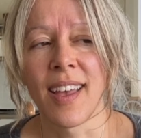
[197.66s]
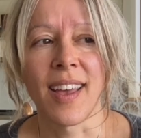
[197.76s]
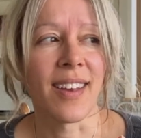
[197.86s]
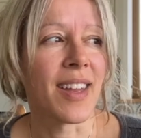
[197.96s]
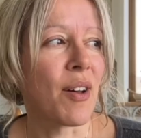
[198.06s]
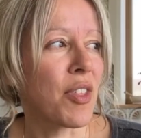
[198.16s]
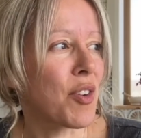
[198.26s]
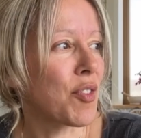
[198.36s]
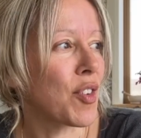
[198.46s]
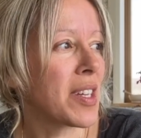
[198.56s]
and now
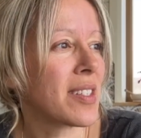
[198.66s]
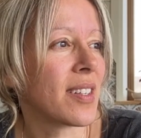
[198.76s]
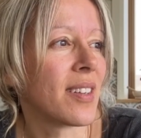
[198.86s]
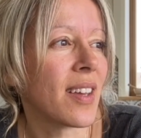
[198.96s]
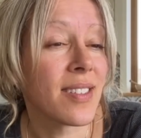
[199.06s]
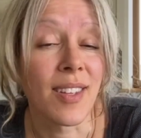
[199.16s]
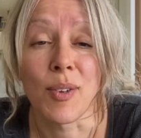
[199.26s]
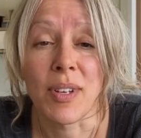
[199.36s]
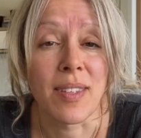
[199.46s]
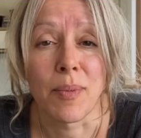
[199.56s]
they're free to nest in the
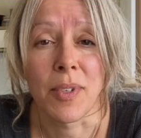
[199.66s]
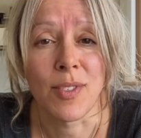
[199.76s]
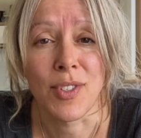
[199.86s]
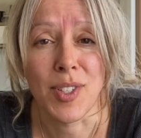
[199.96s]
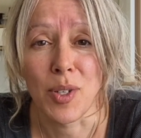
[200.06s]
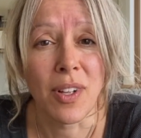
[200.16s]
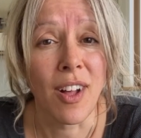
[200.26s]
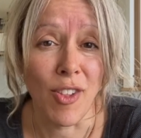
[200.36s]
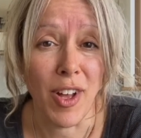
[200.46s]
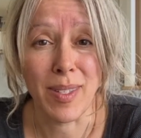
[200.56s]
rest of them because there's still
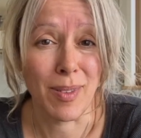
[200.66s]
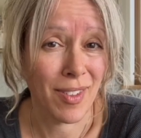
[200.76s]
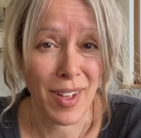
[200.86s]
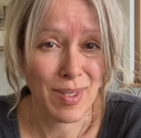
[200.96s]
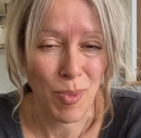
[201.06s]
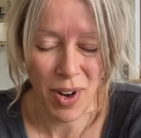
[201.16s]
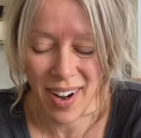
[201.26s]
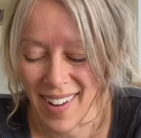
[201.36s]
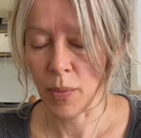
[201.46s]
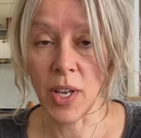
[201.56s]
lots more.
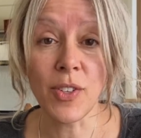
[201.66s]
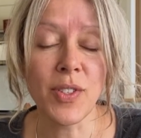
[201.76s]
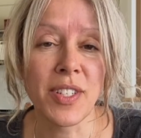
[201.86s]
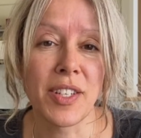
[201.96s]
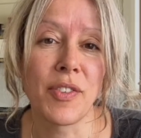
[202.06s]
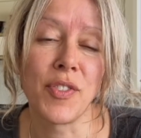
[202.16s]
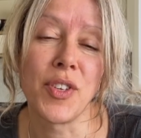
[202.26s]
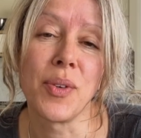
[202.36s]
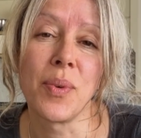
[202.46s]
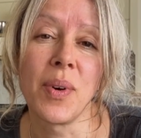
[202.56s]
We also did a
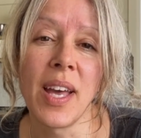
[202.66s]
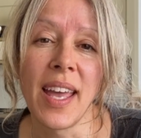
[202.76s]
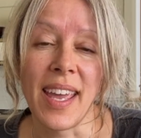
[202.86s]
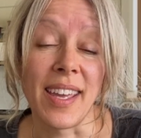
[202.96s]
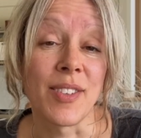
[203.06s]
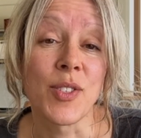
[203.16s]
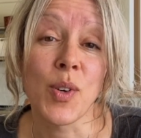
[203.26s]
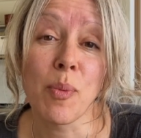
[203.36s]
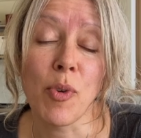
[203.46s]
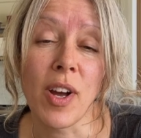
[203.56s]
few
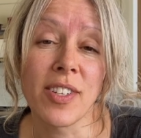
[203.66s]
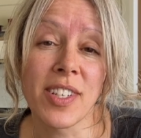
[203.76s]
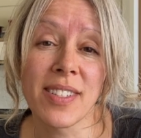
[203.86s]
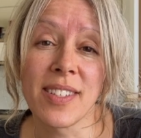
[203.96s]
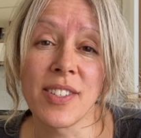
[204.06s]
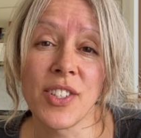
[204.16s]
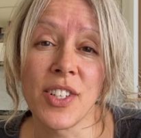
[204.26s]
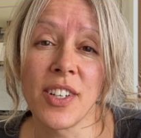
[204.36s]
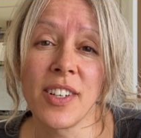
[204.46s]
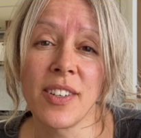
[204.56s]
indoor projects this
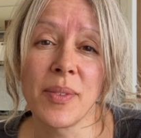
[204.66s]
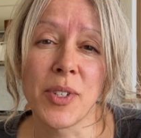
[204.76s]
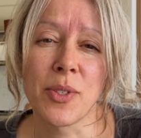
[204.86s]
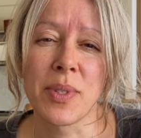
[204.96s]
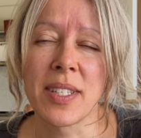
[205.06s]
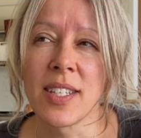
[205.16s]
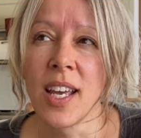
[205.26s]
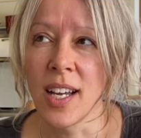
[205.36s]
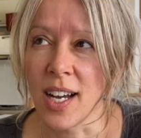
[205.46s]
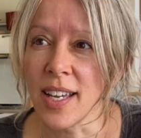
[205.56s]
year, which was
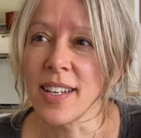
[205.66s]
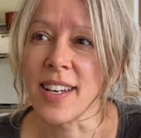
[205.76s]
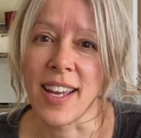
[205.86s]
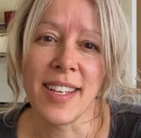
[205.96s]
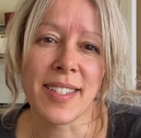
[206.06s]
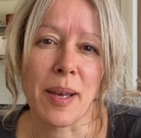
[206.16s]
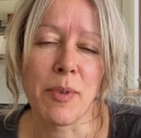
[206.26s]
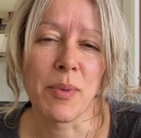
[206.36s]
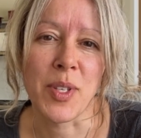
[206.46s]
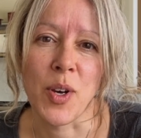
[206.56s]
kind of nice.
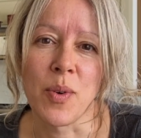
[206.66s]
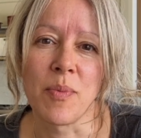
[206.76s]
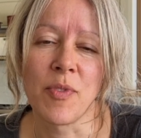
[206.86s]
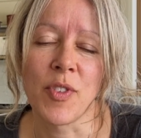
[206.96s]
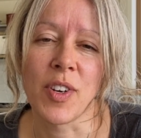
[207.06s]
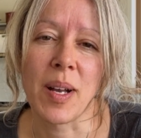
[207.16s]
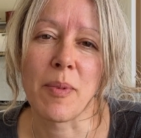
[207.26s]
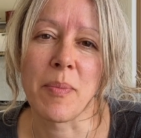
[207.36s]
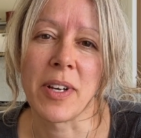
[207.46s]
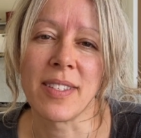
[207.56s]
Hubby was home for a couple
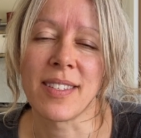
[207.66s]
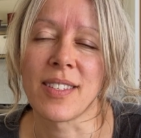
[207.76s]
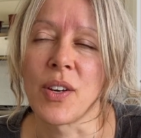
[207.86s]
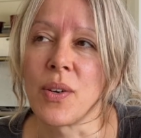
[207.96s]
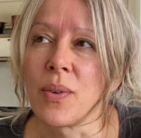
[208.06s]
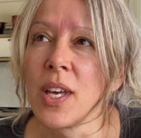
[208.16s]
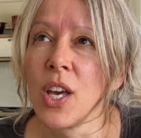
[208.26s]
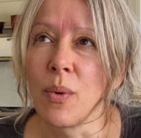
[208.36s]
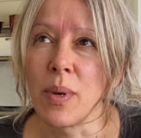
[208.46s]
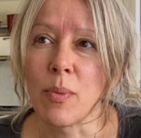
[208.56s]
months, so
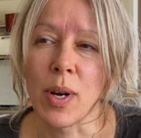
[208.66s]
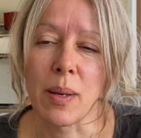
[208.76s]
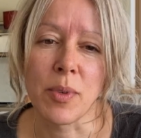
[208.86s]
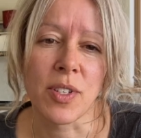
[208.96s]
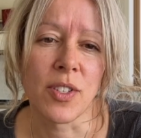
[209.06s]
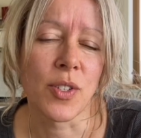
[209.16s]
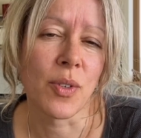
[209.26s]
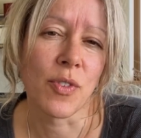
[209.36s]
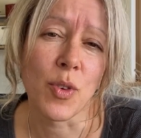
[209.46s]
we were able to do a few